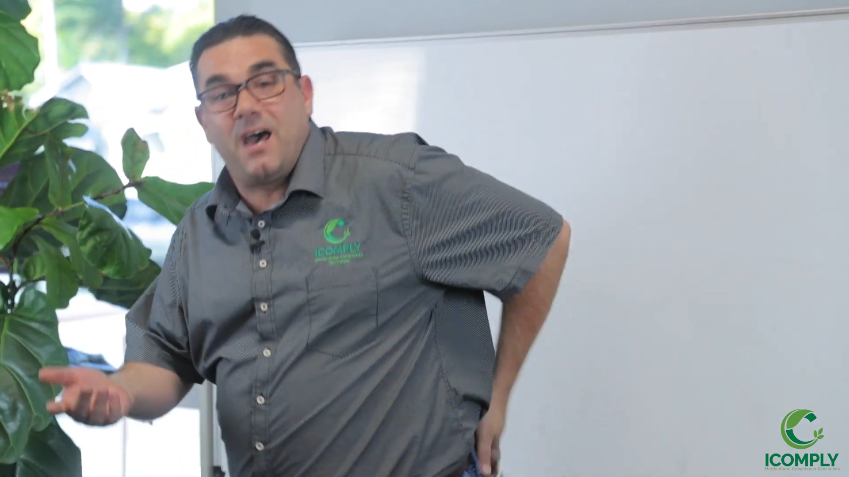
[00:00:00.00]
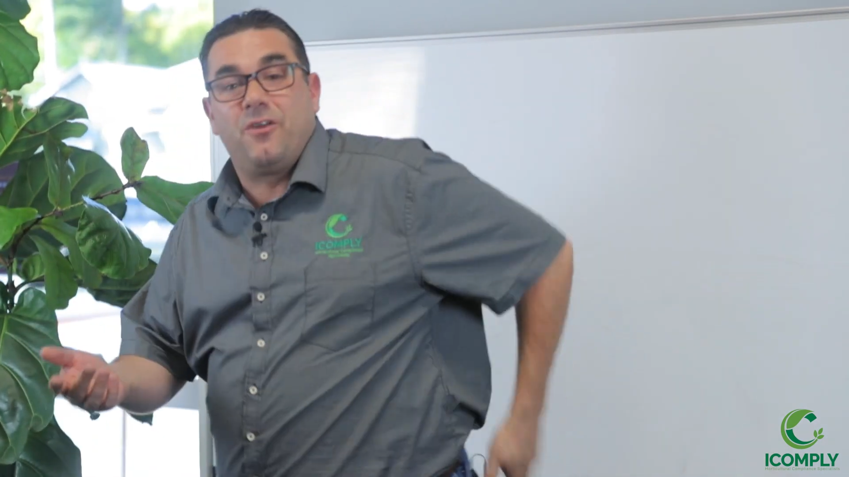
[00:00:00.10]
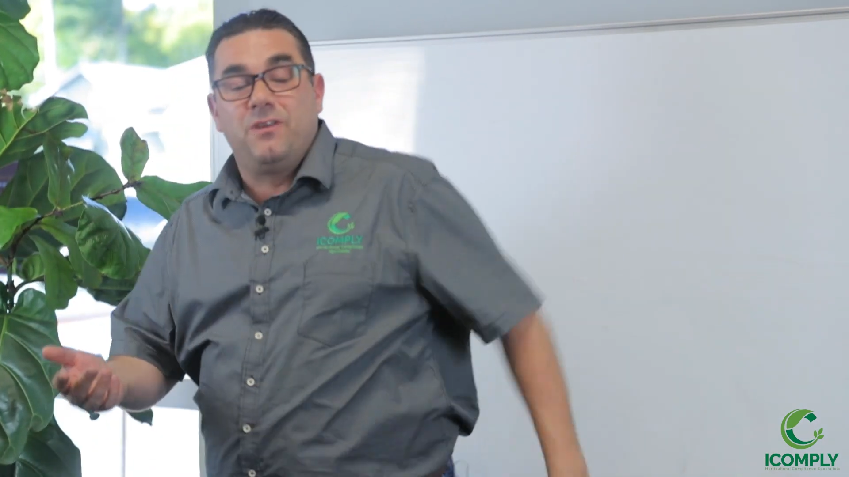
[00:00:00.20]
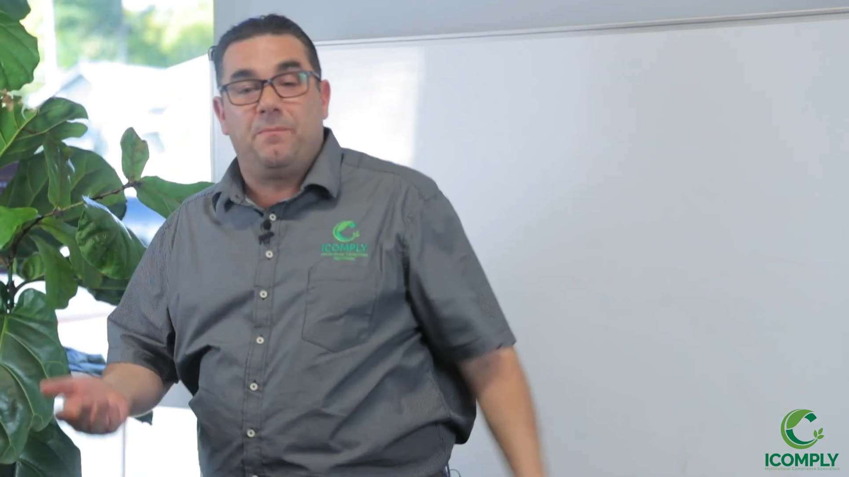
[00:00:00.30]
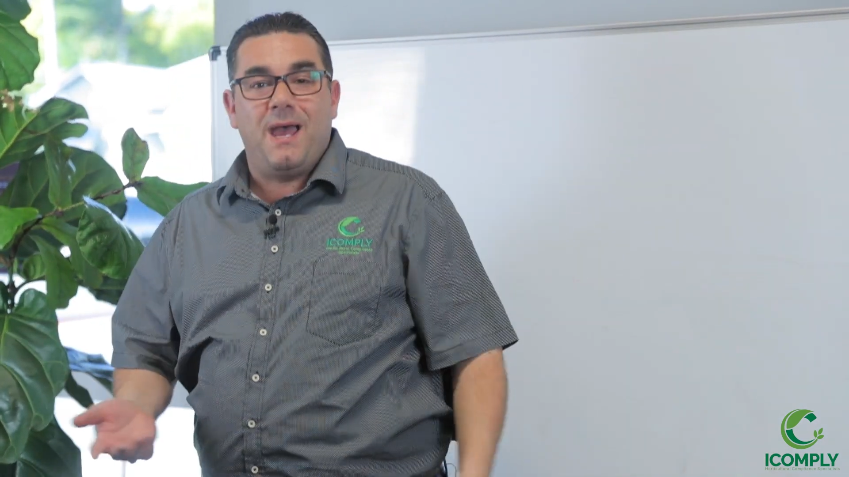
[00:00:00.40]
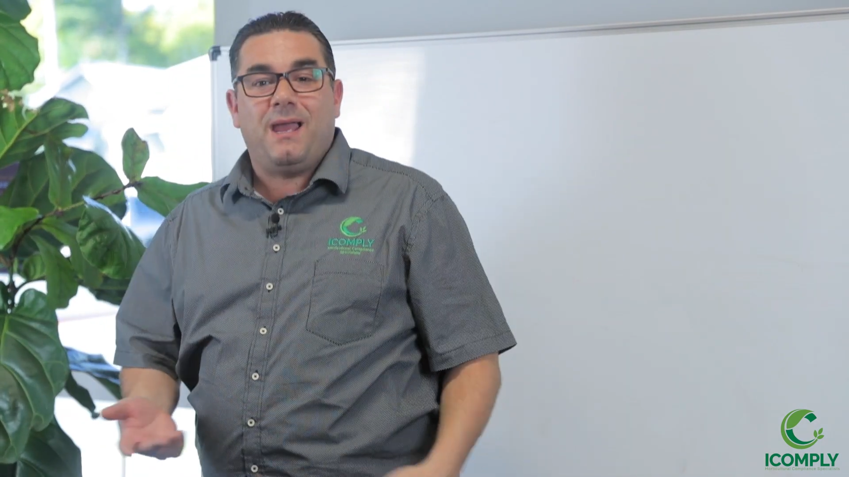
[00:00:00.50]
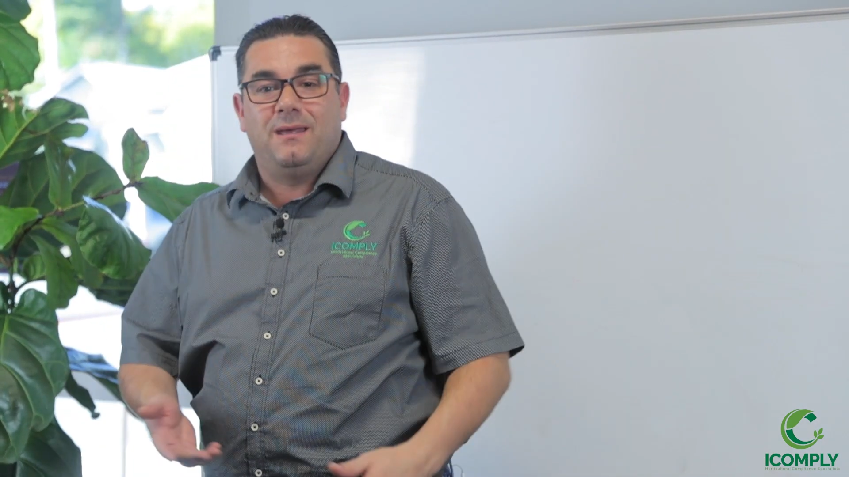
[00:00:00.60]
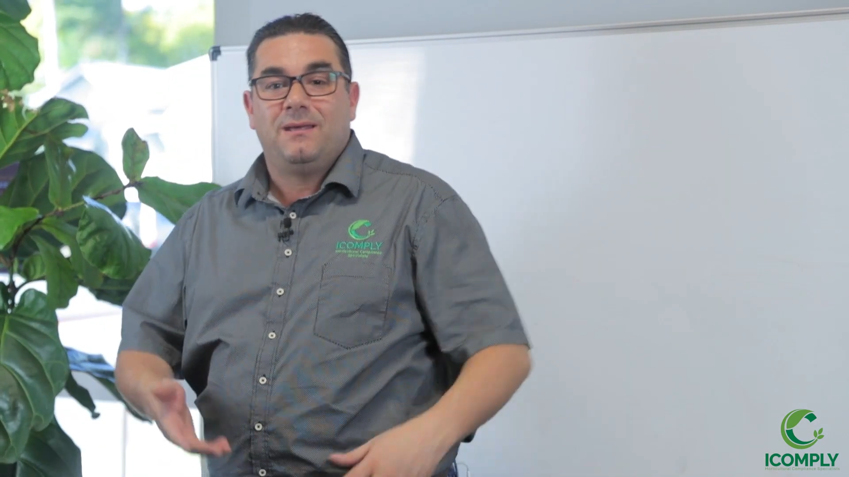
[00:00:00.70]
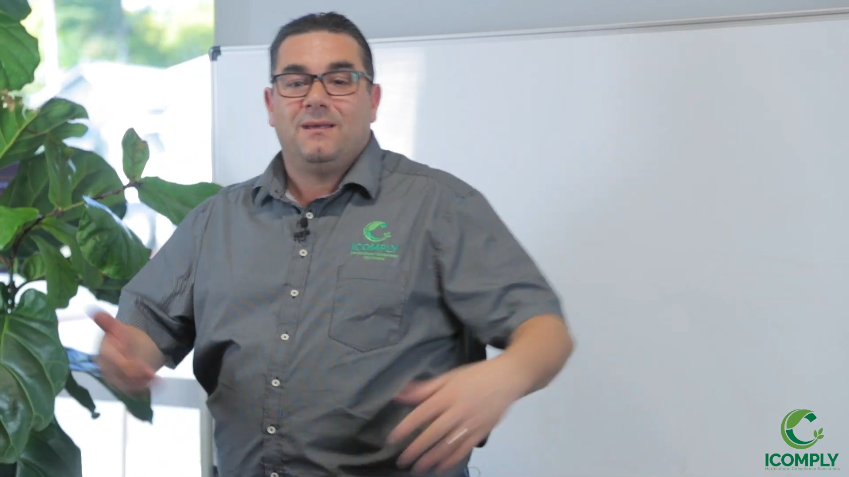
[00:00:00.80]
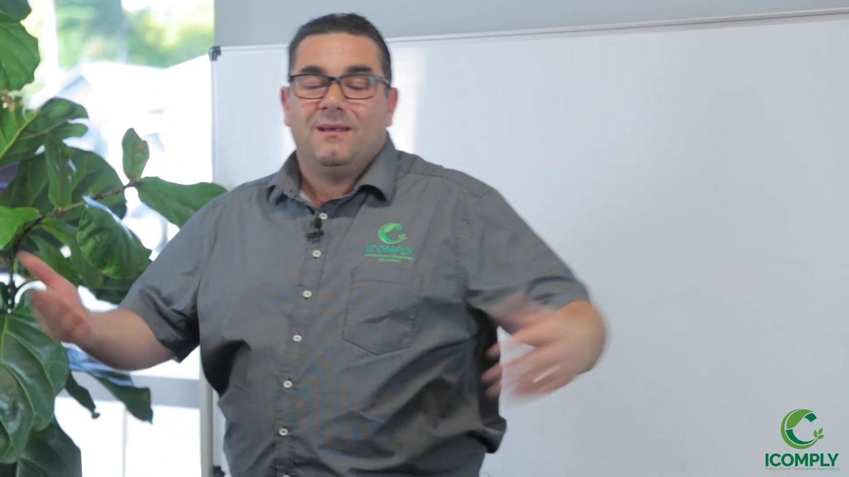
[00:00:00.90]
hard on your back,
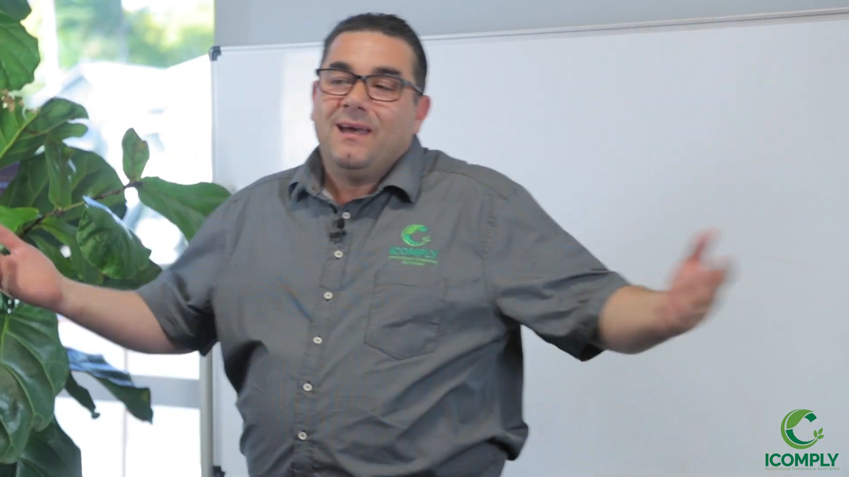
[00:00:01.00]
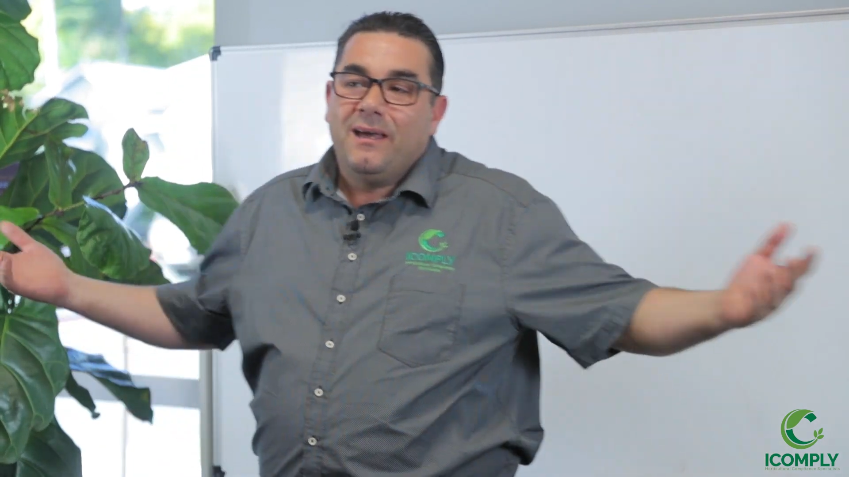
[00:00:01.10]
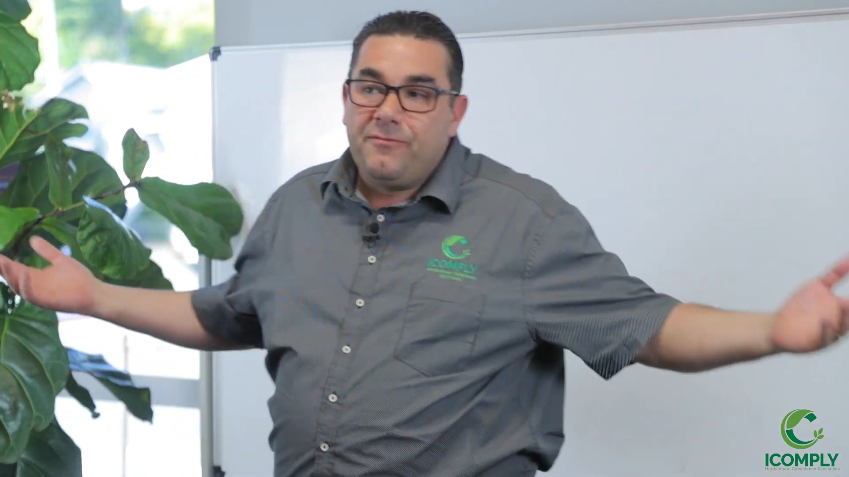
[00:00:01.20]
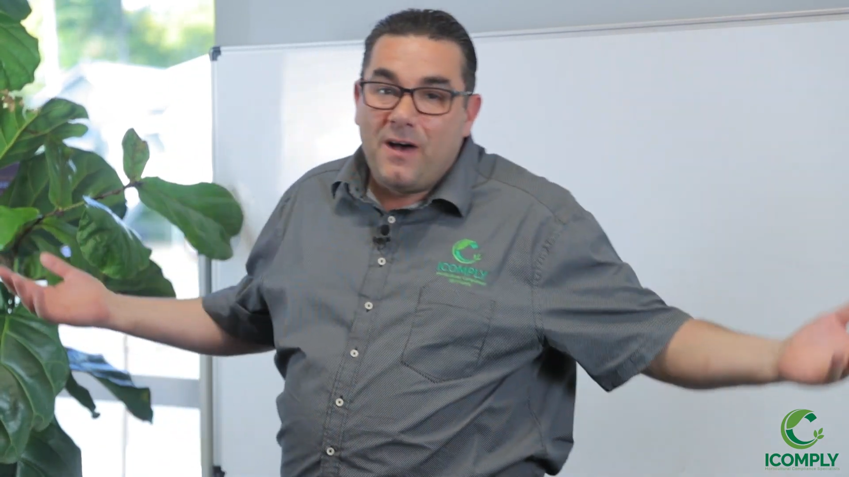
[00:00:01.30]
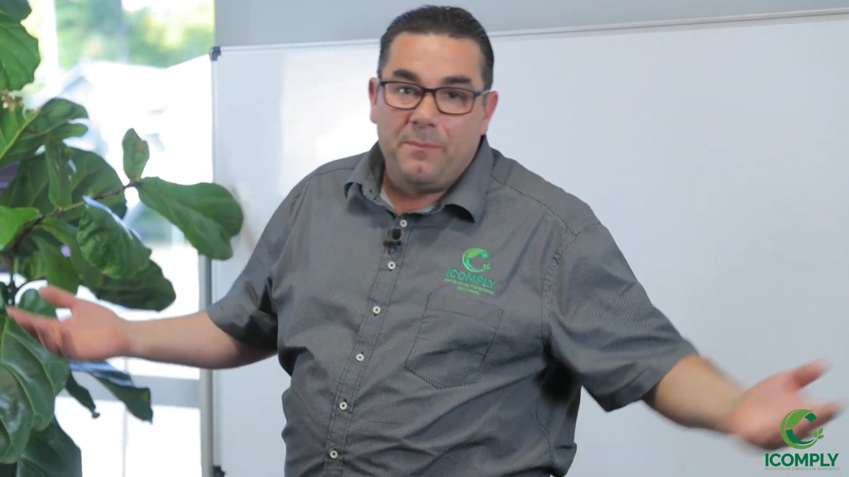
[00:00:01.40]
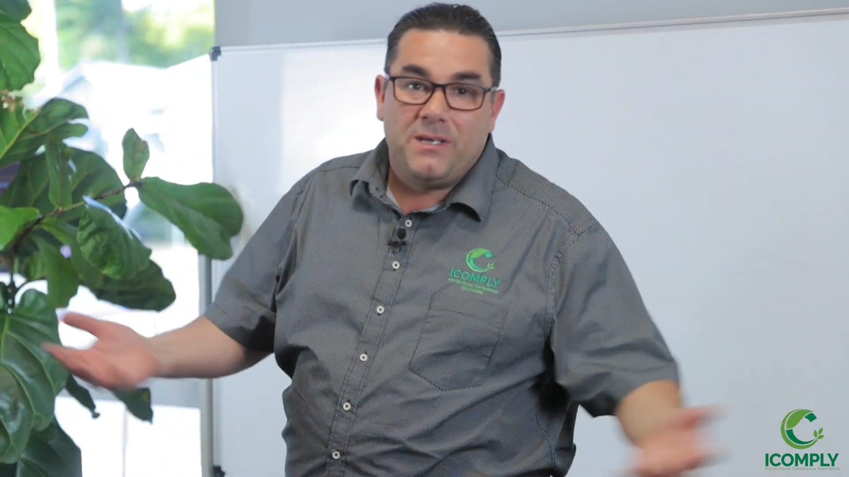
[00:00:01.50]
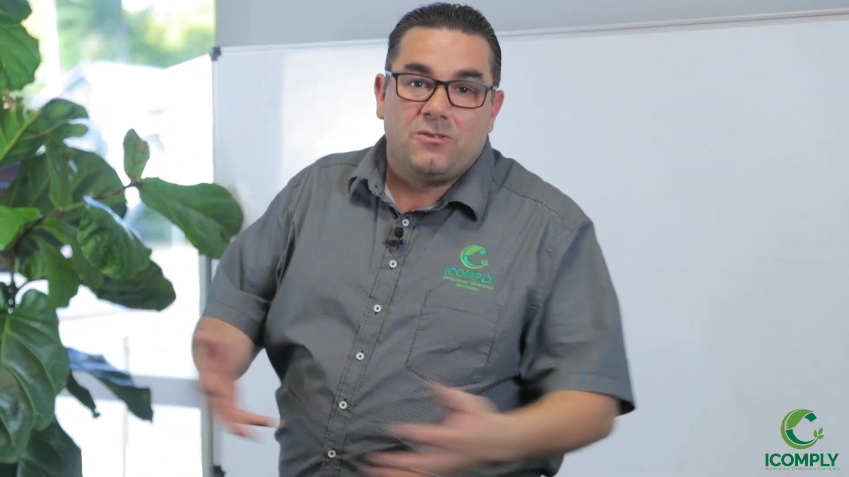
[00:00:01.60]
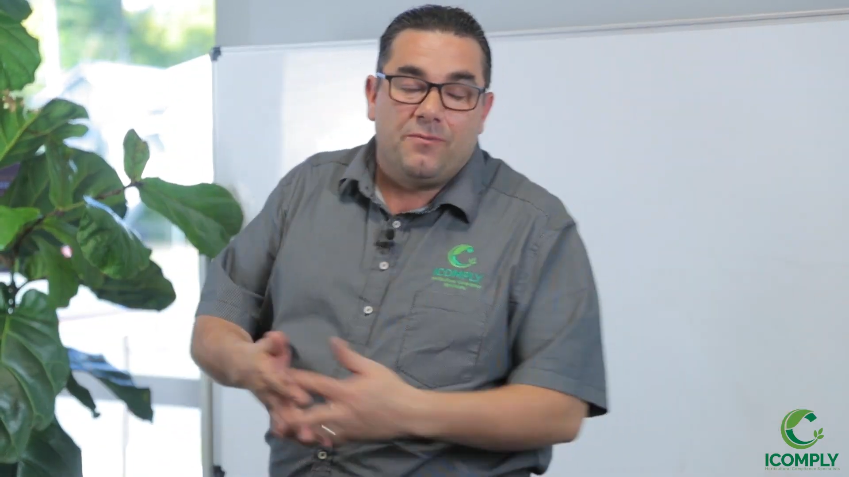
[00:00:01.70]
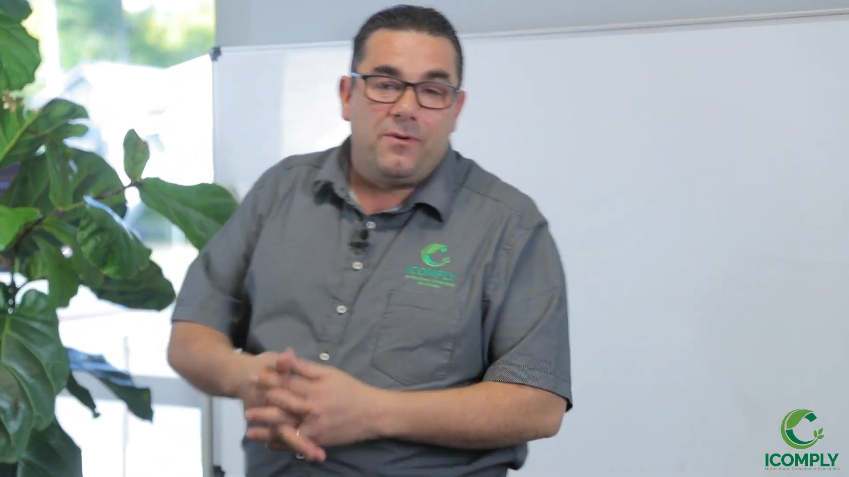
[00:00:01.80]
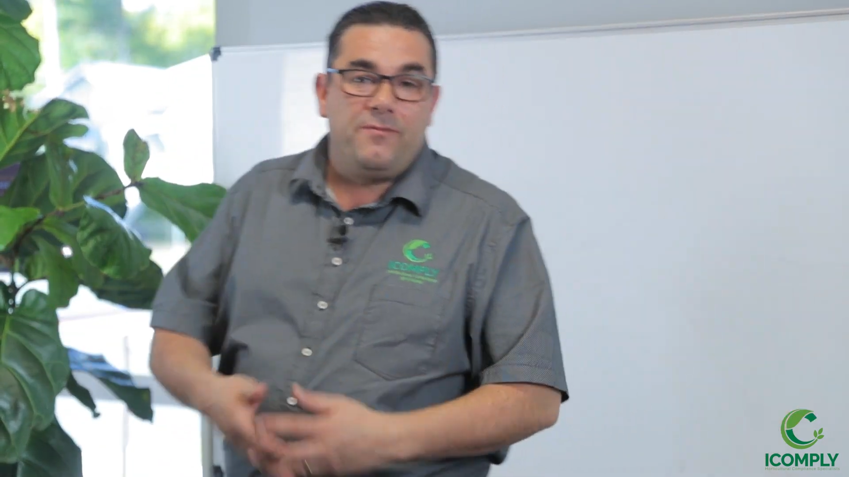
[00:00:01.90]
and
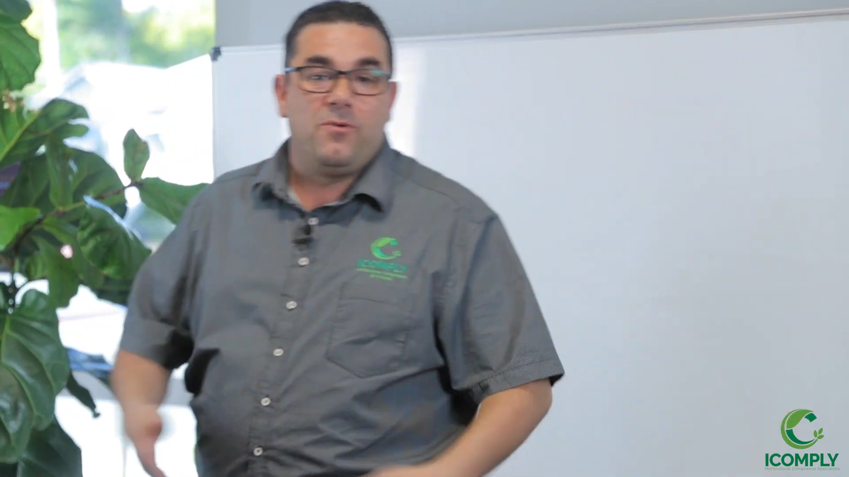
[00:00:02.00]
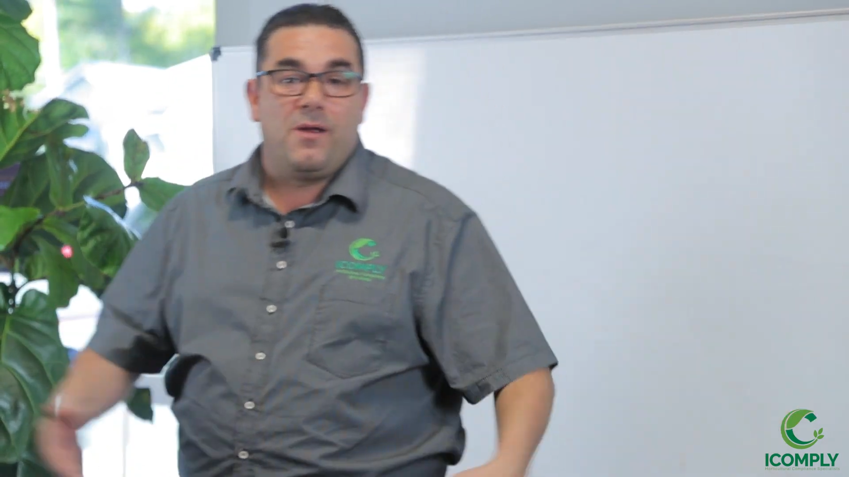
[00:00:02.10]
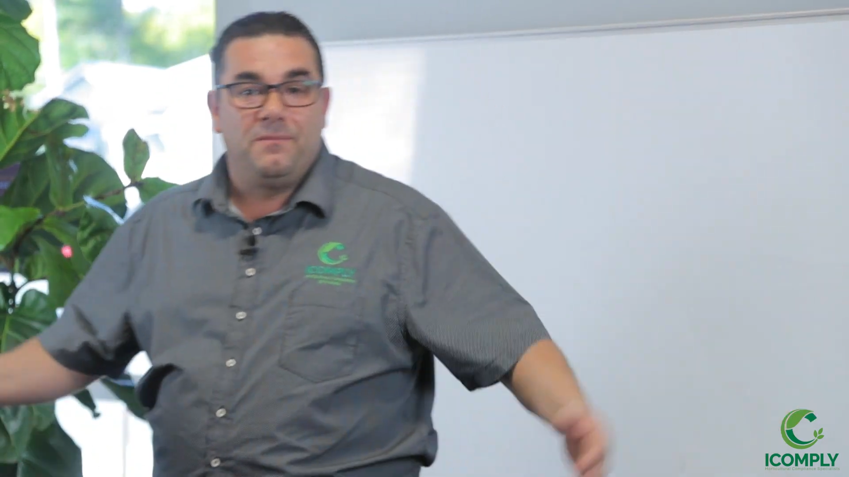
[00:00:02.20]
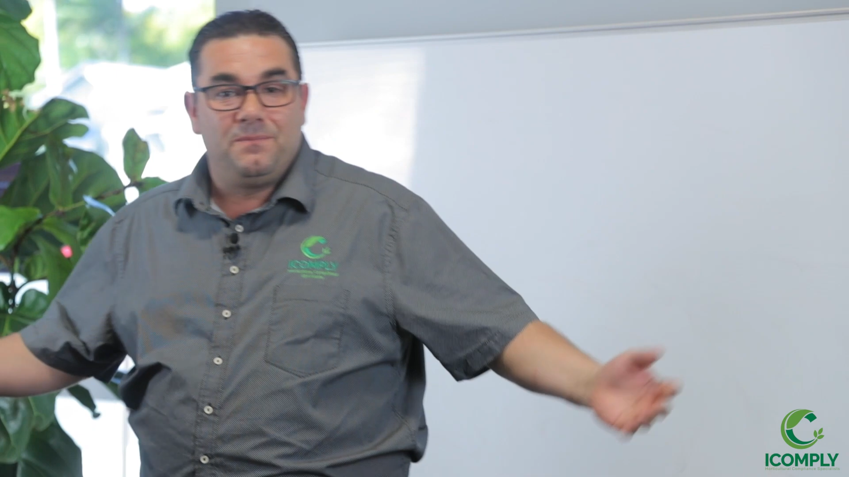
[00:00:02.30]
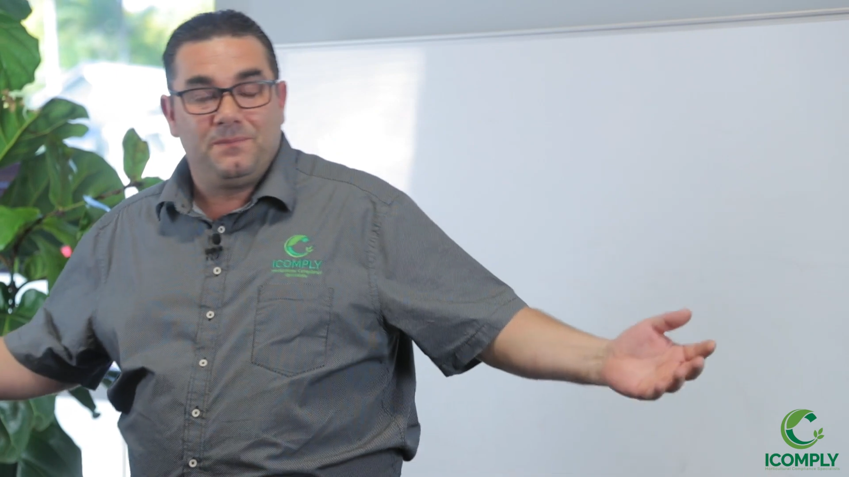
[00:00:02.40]
farming's not for everyone.